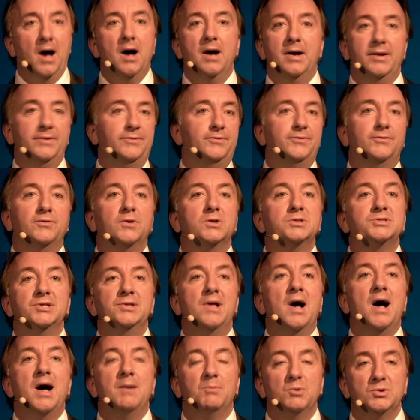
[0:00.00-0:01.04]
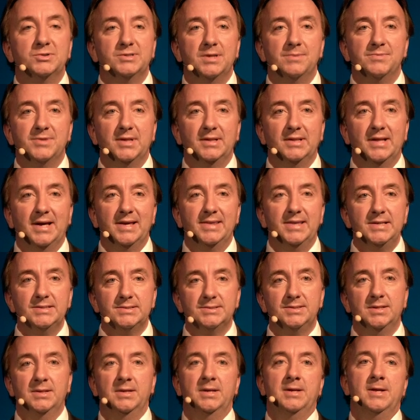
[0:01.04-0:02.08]
if you've lost an arm or something like
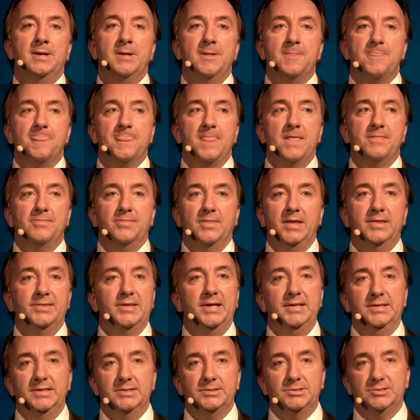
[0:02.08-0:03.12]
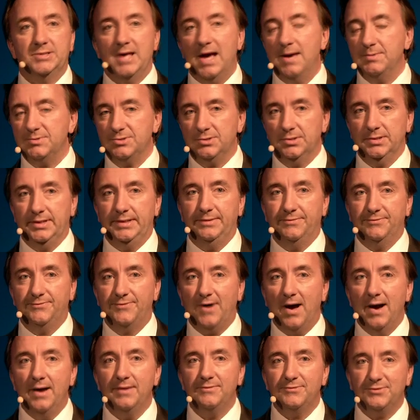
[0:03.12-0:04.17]
this, then it's absolutely
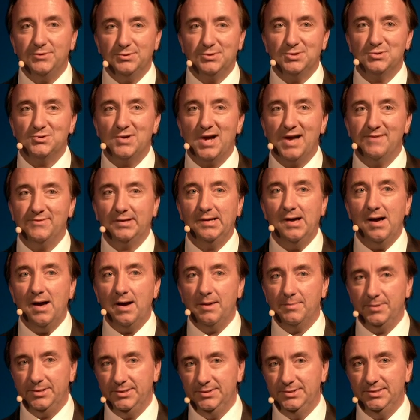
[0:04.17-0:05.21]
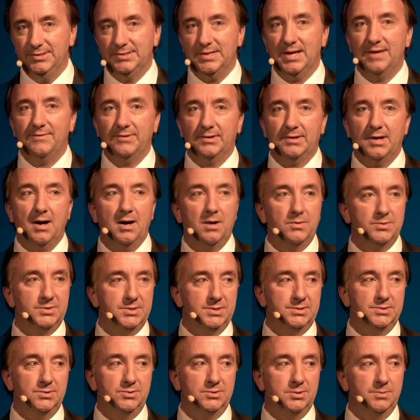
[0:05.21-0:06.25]
fine for you to drive a car, but you need to have a car which
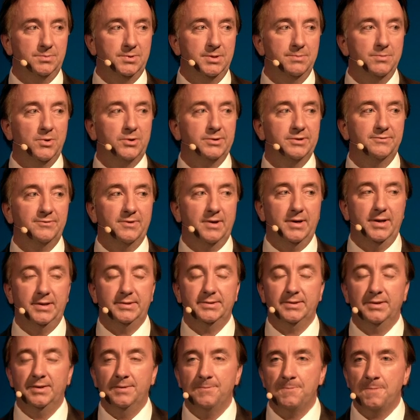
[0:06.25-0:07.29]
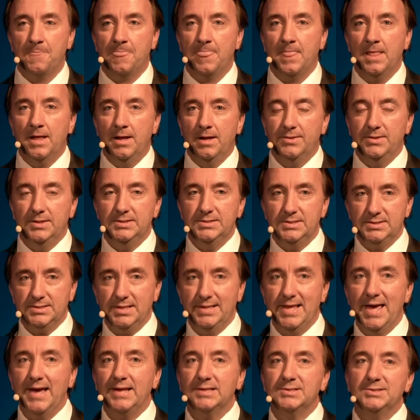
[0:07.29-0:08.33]
is suitably modified. This is an
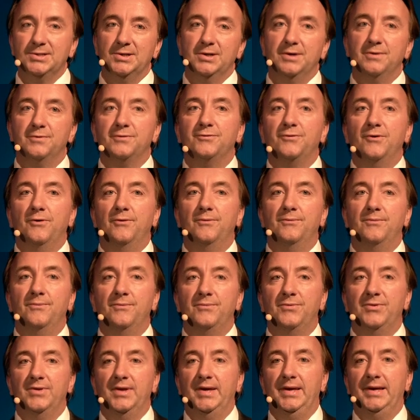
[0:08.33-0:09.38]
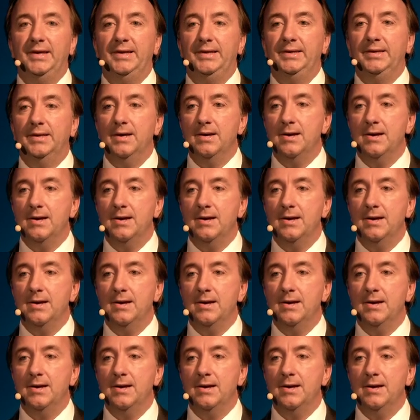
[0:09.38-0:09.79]
excerpt from the